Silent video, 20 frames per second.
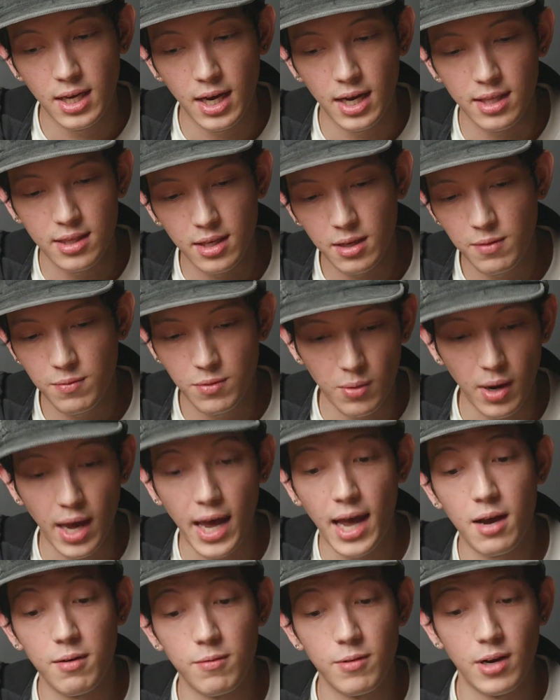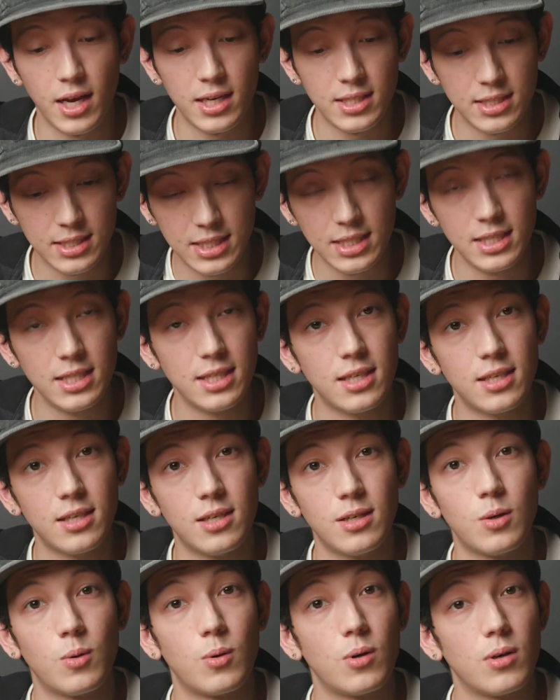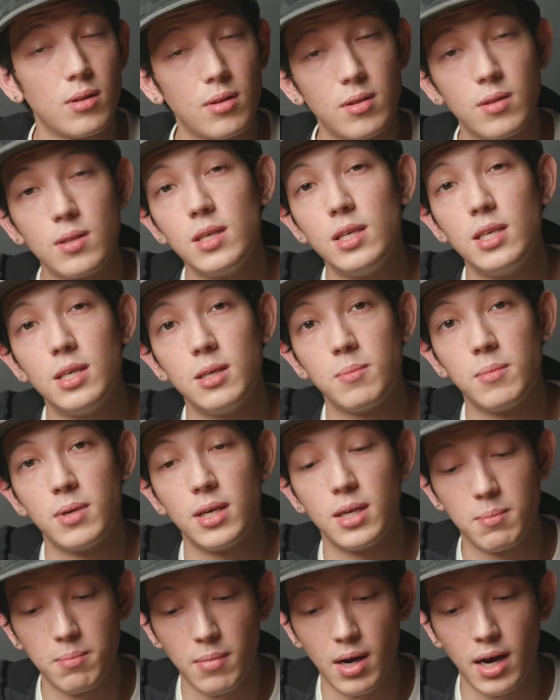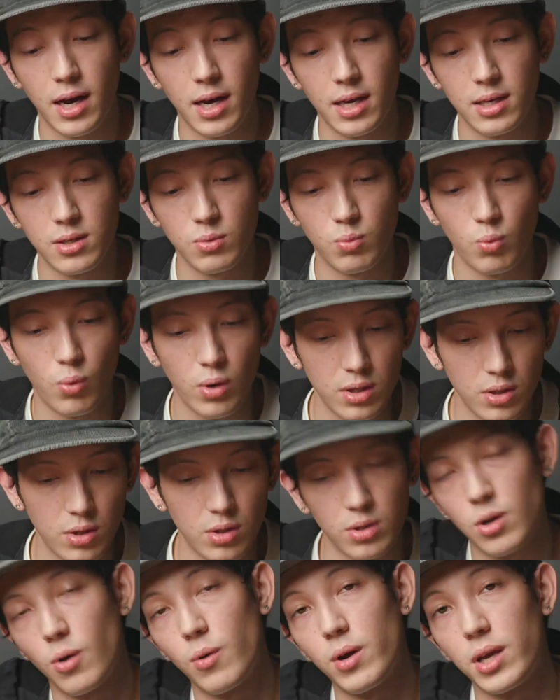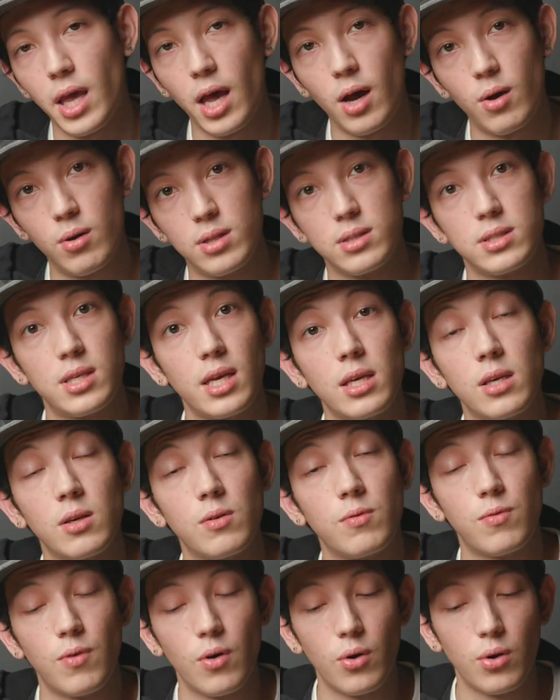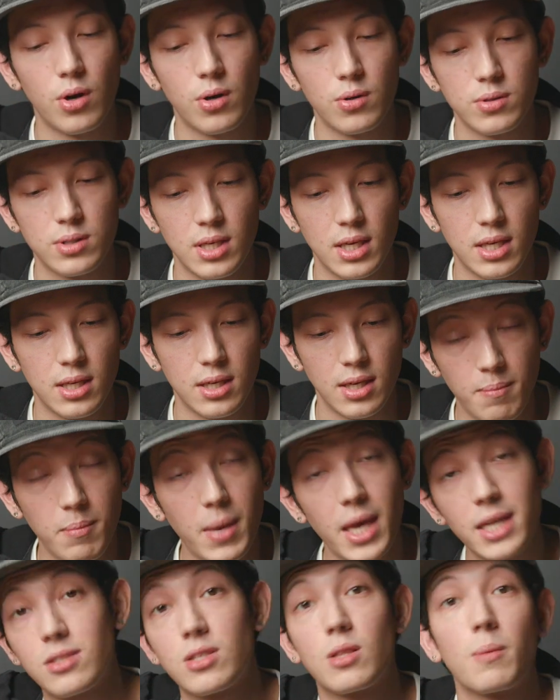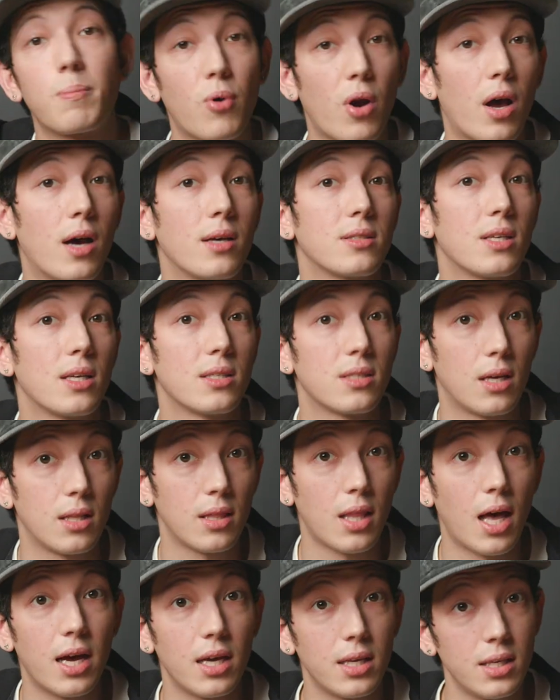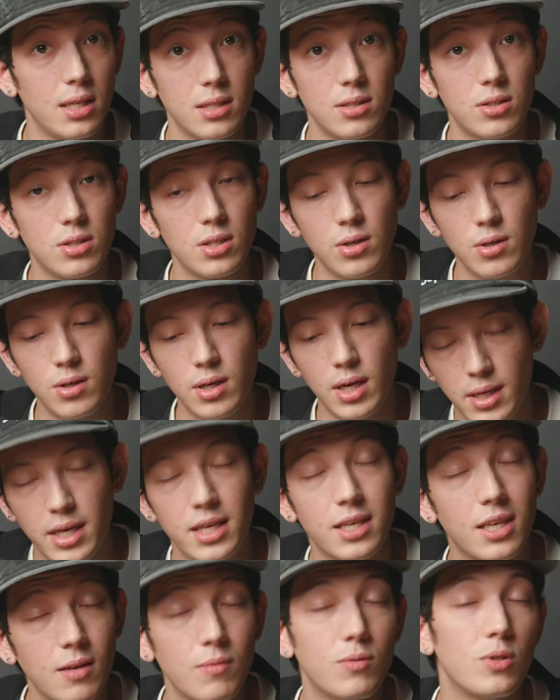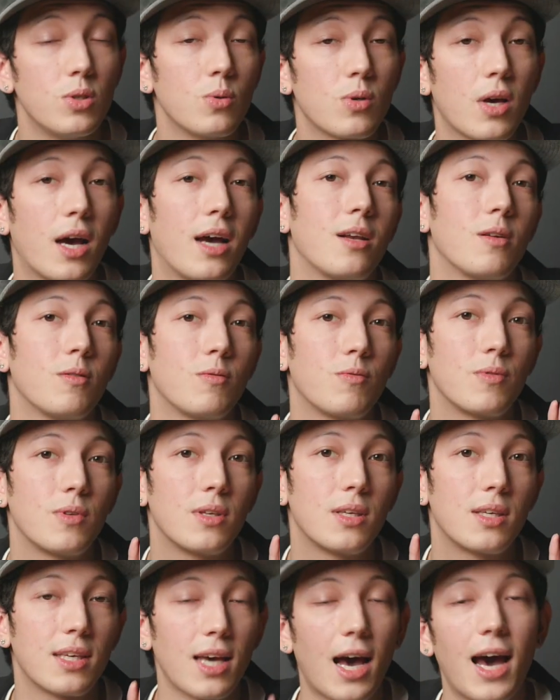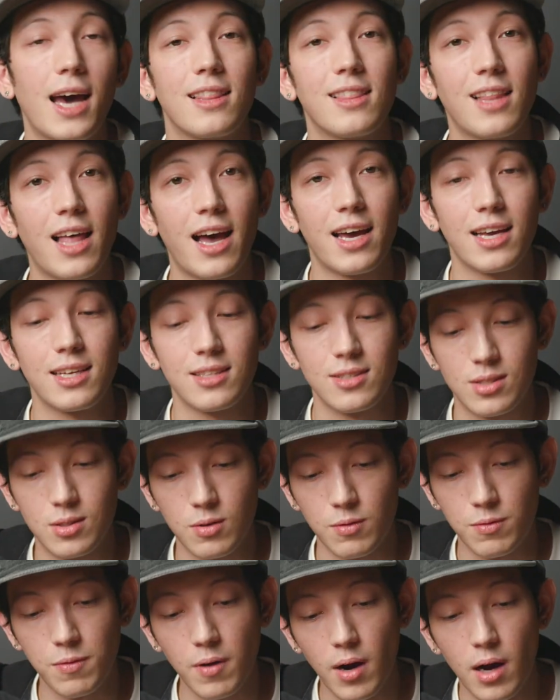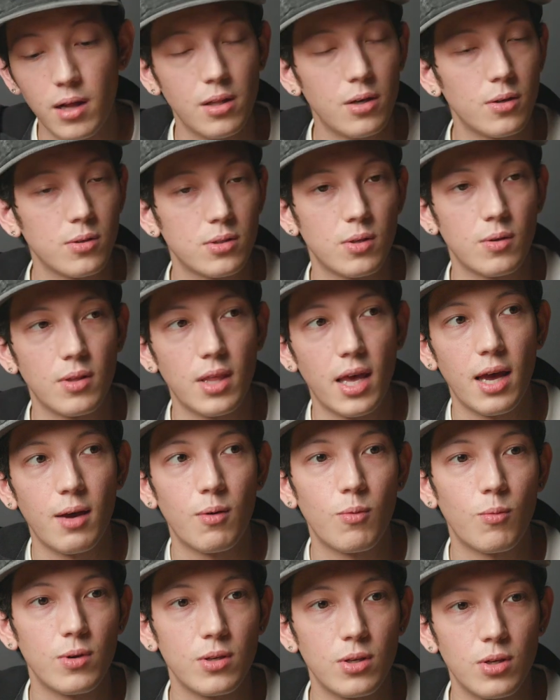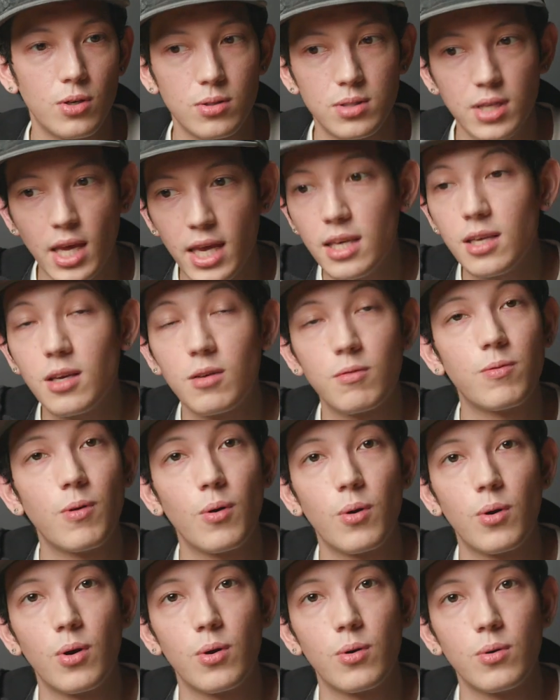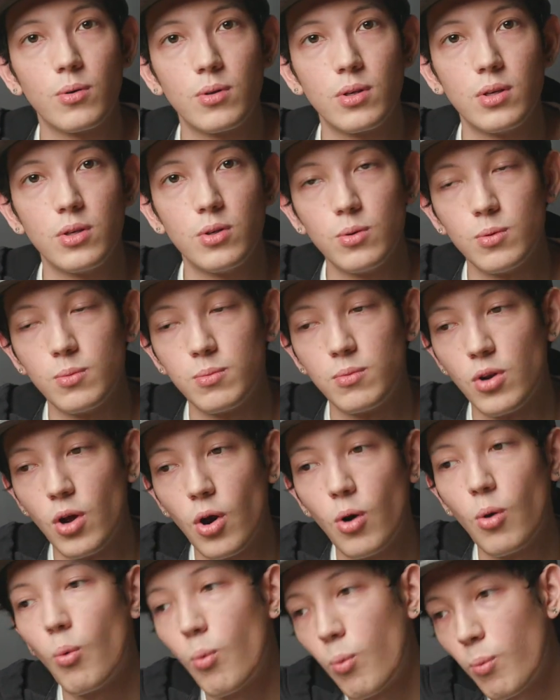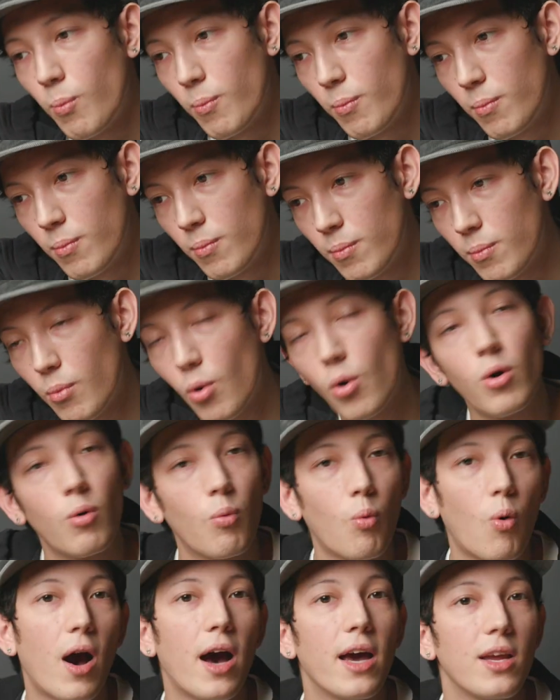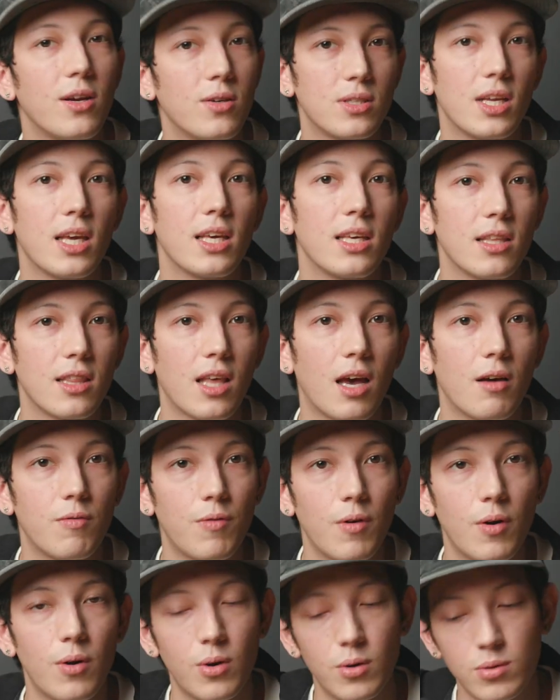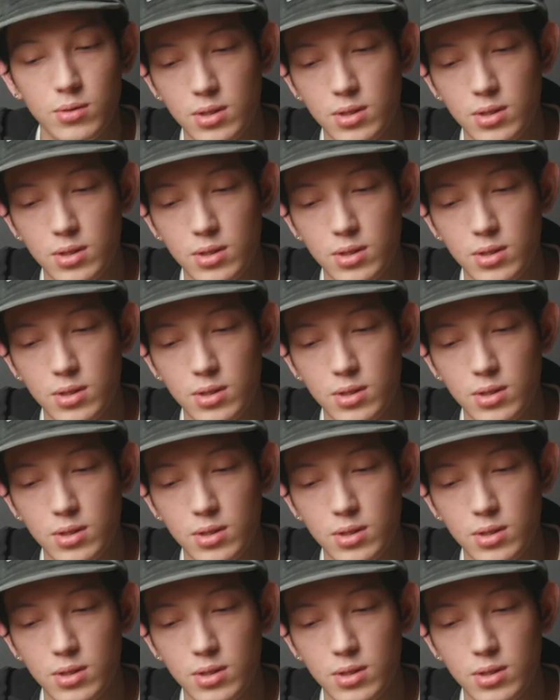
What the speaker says: I think if you have an idea or a theme in mind when you're going out and taking photos, it makes the process a lot easier. It gives you kind of guidelines to follow so that when you're taking a photo, you know more why you're taking that photo.